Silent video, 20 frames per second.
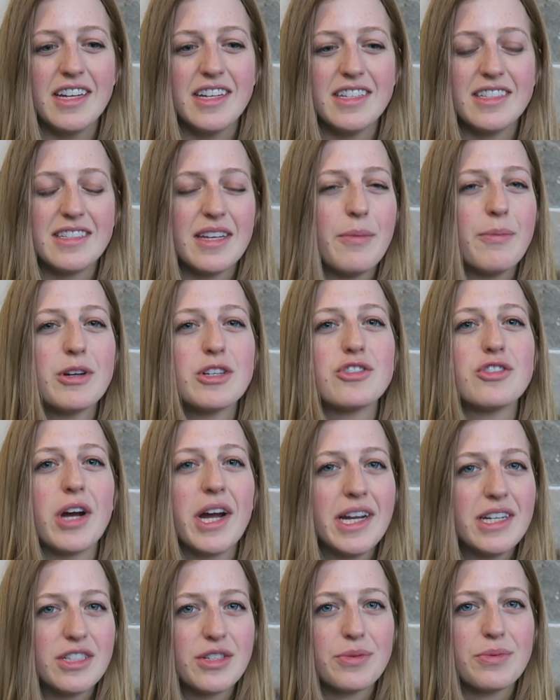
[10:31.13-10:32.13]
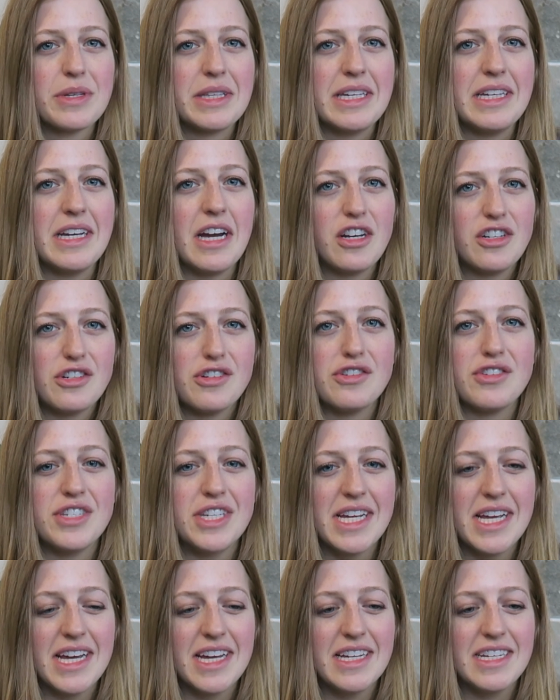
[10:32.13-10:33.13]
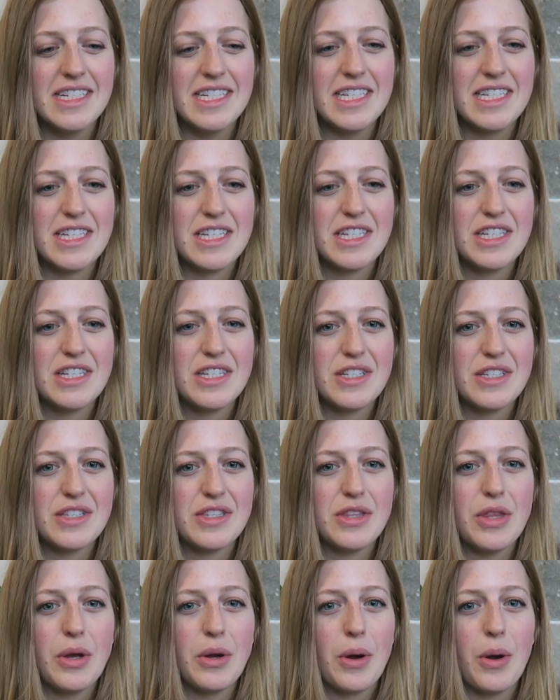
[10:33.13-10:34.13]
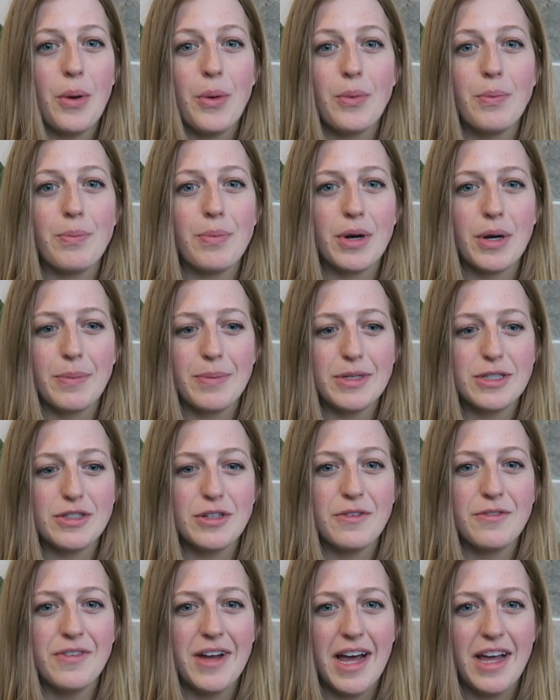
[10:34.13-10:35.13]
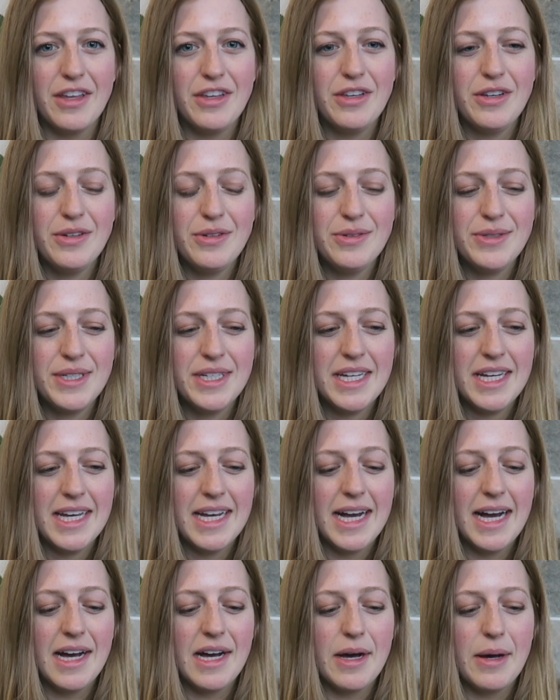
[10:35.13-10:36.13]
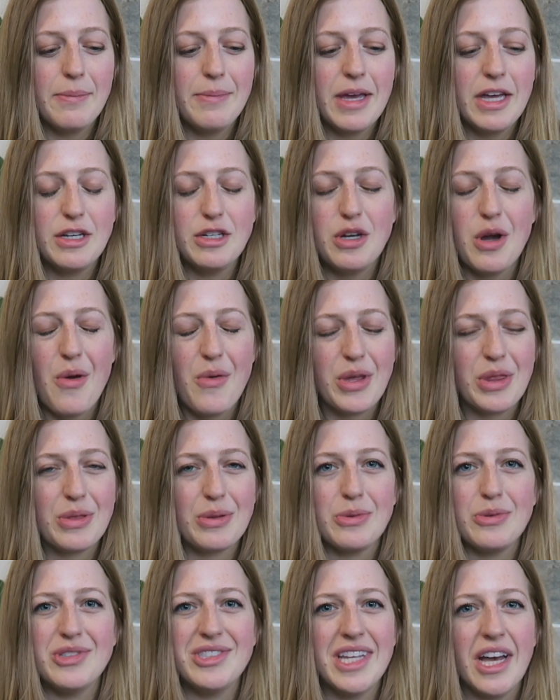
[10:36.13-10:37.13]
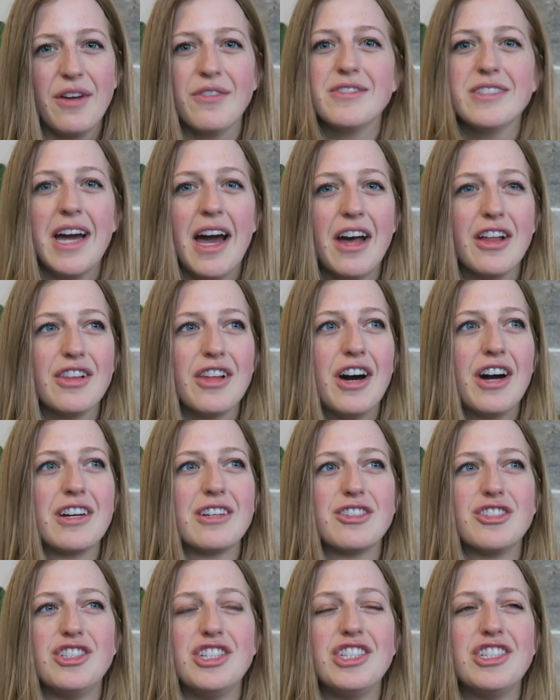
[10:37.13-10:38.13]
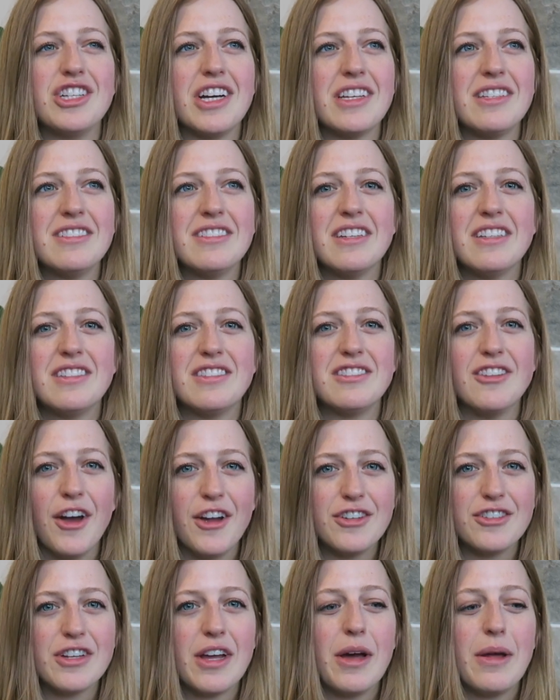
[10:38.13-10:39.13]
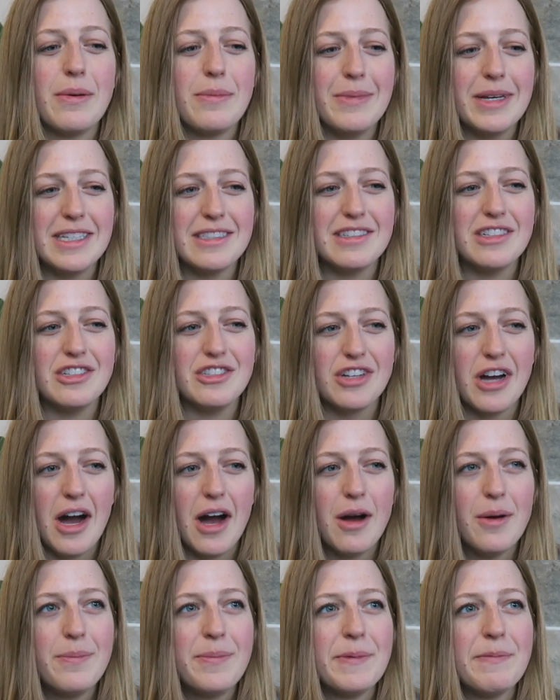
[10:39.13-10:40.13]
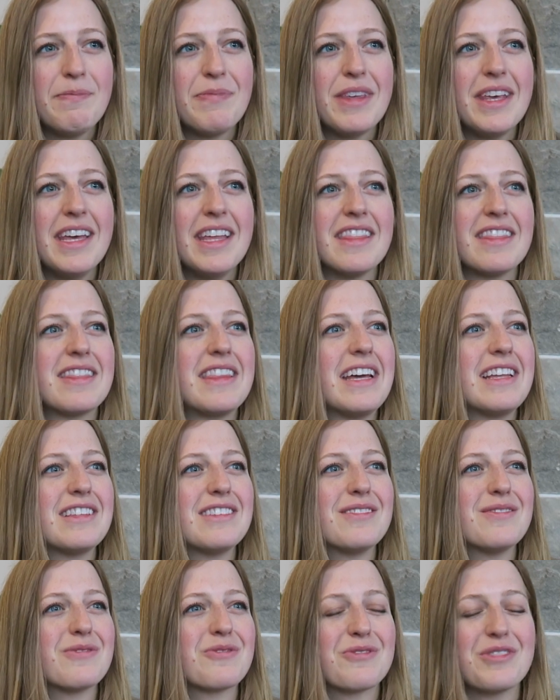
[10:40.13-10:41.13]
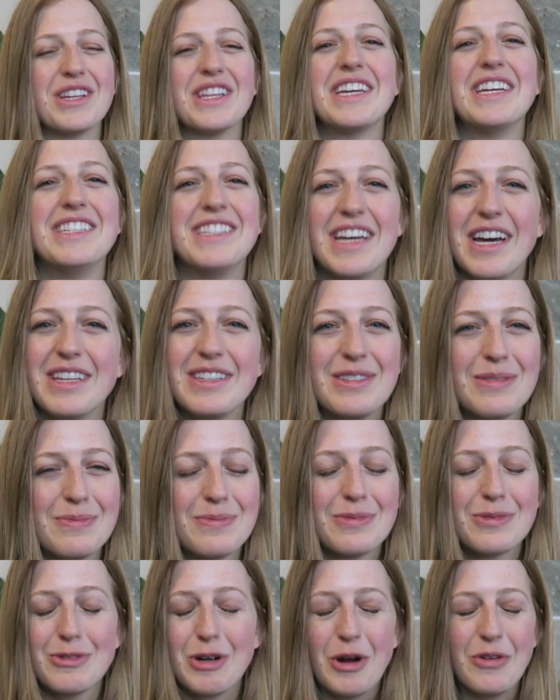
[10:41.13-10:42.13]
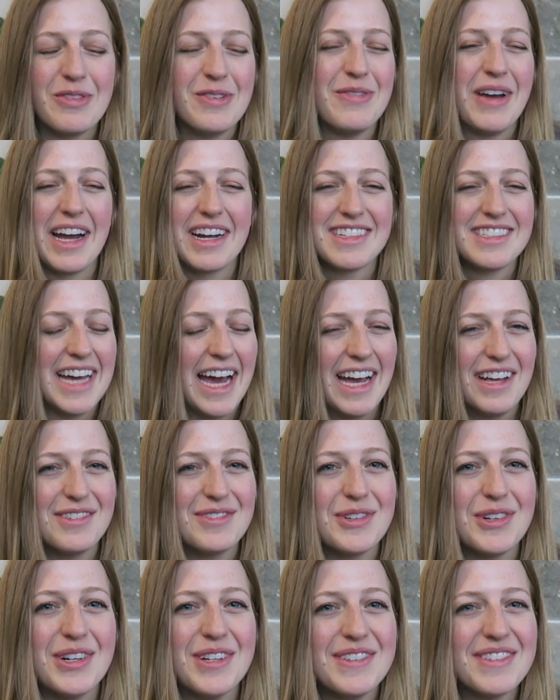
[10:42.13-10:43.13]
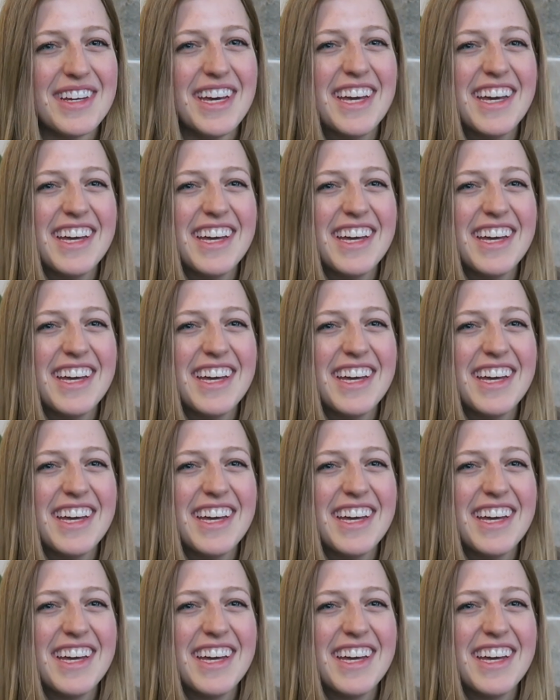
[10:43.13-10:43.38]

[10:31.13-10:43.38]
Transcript: someone trying to really understand their own purpose or value. and going through self-dialogue. She just does such an amazing job that really does throw me back to high school.